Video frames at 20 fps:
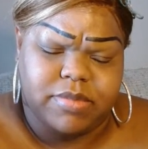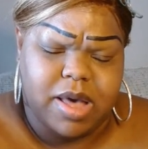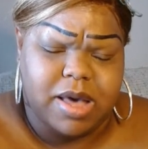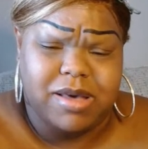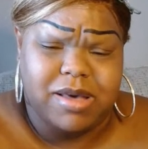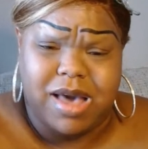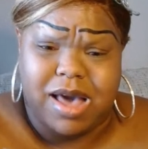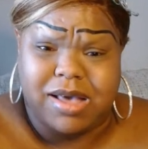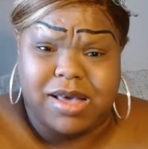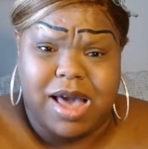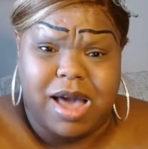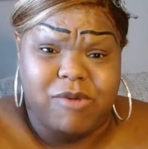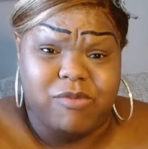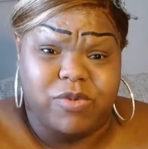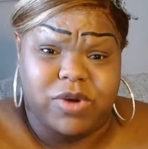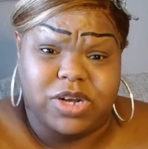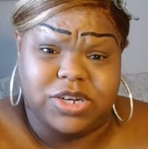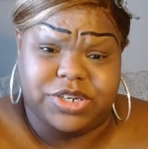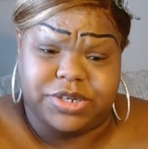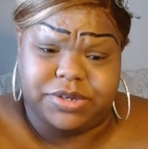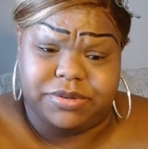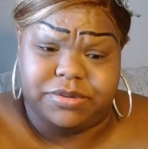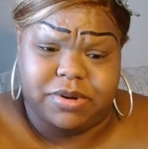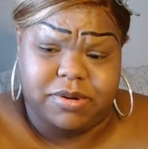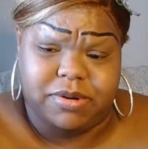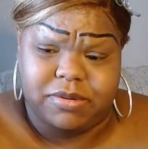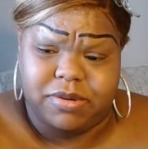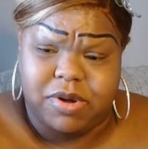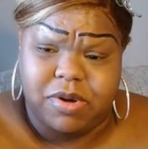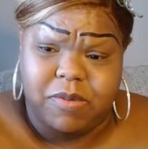I, I got Russian. I
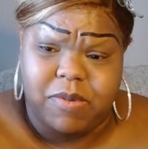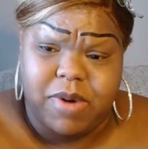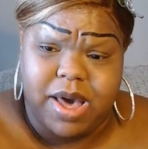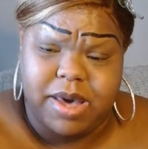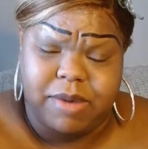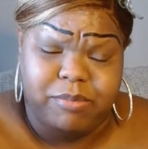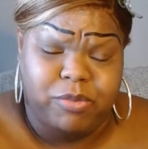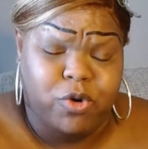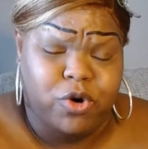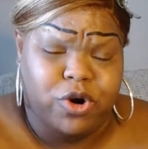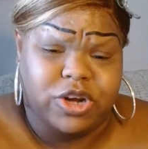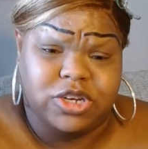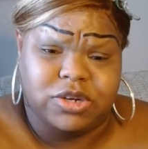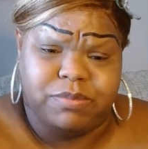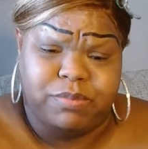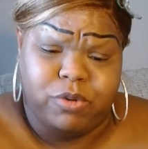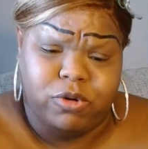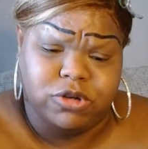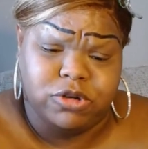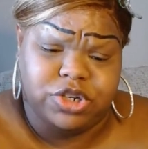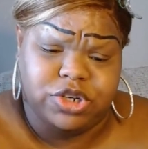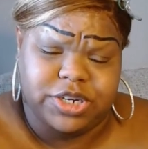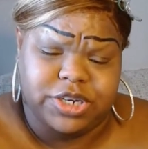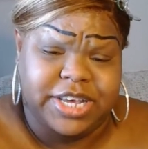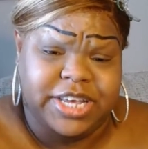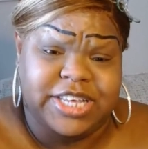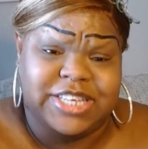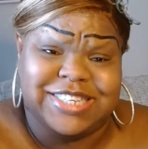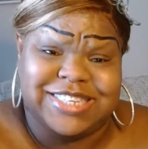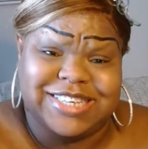don't know why.
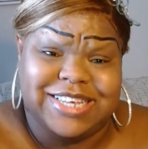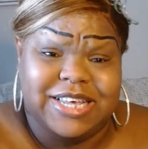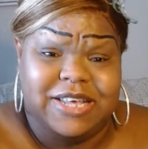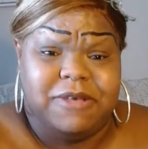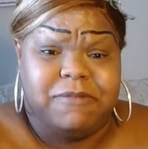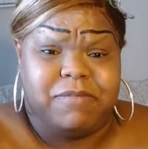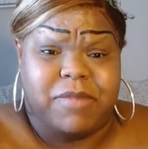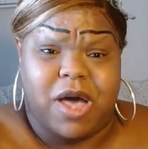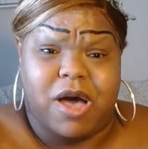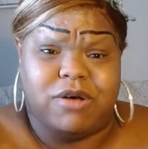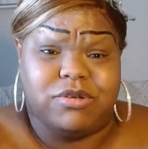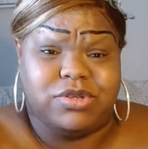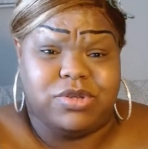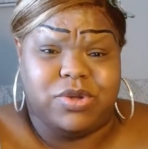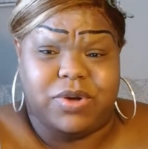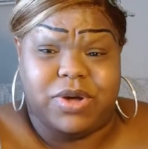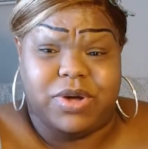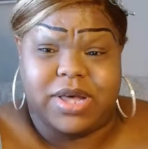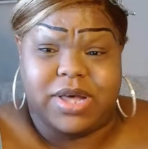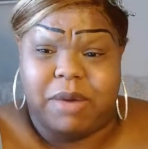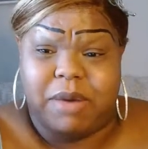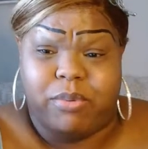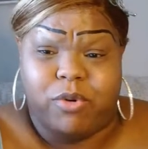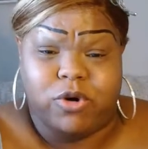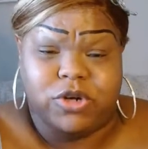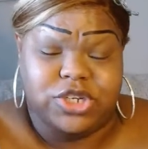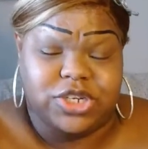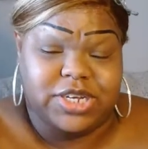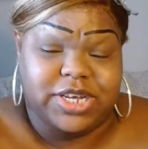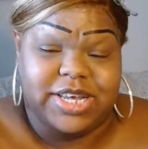Portuguese. Also, I got
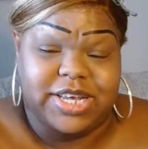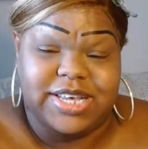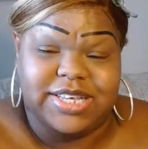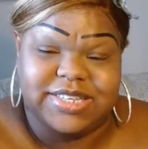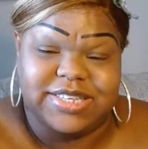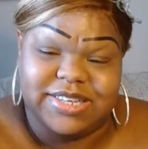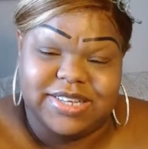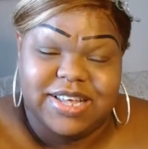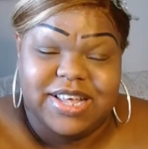Portuguese.